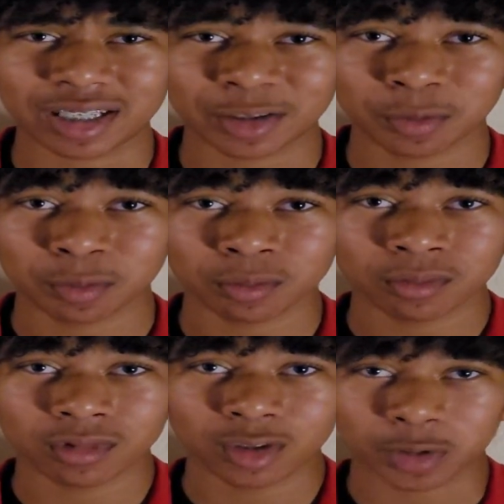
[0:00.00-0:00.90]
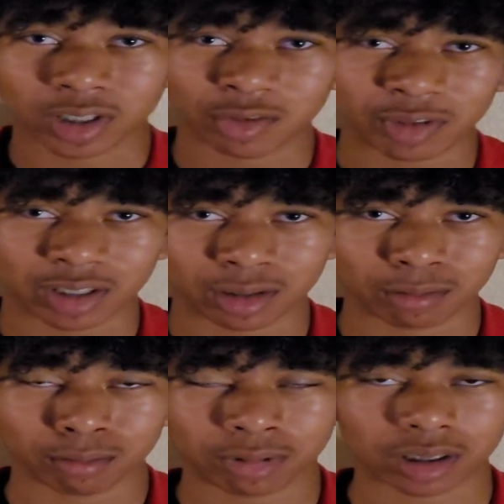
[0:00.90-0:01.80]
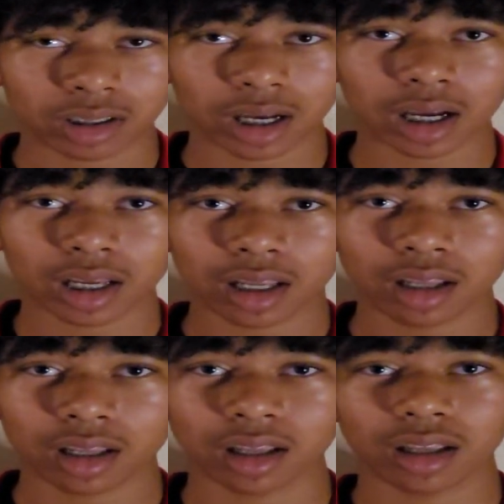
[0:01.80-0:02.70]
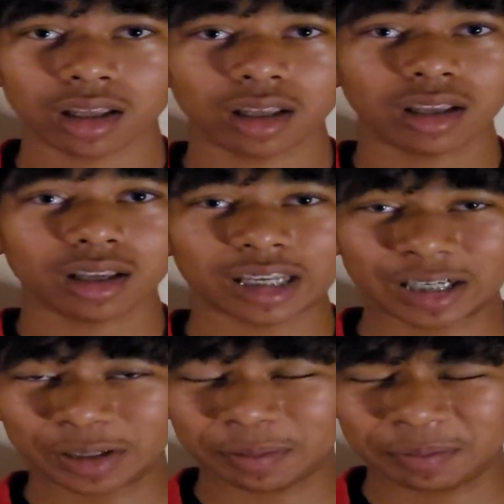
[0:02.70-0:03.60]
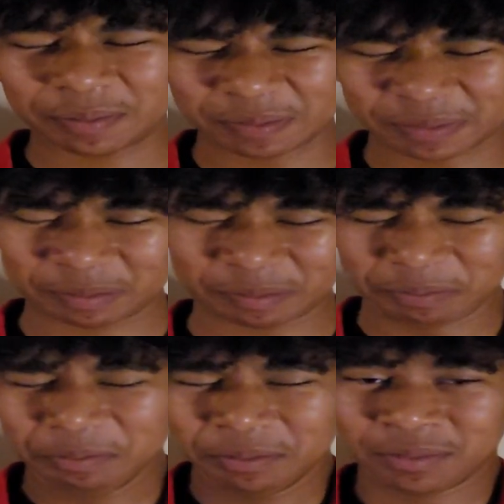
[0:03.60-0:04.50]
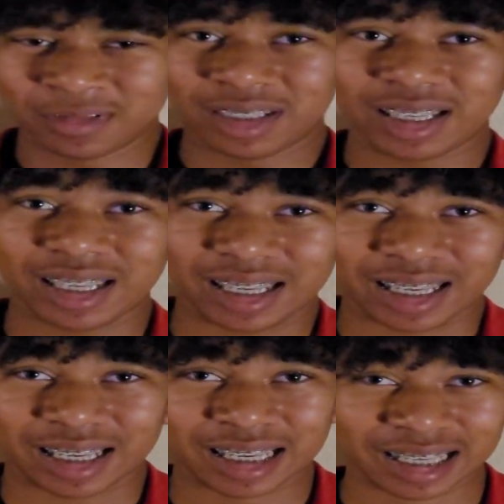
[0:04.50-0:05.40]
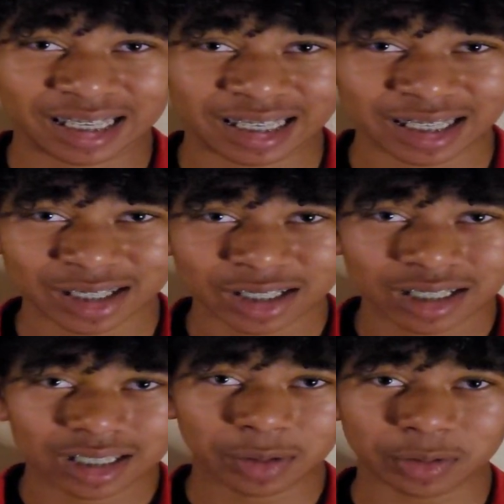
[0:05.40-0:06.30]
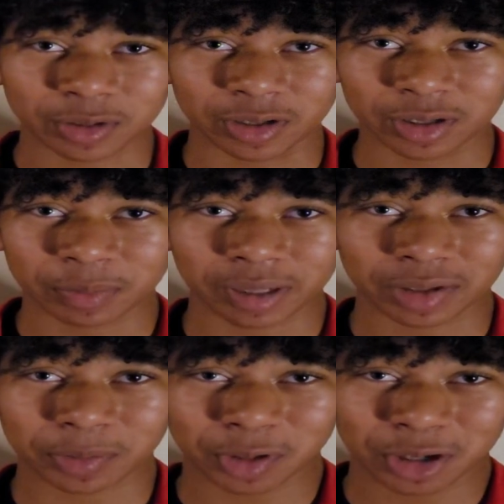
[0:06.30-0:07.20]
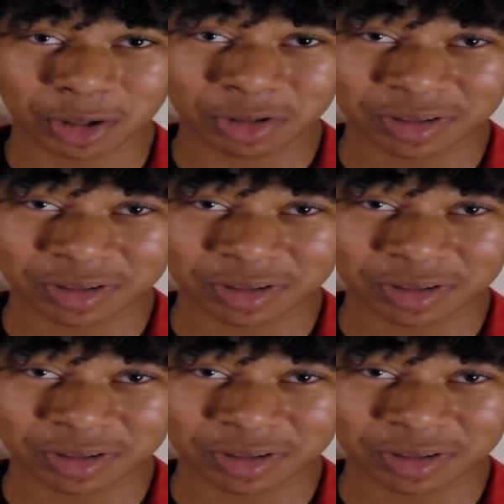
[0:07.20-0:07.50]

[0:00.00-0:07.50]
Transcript: He was kind of like a big guy, and um, he he was a baseball coach,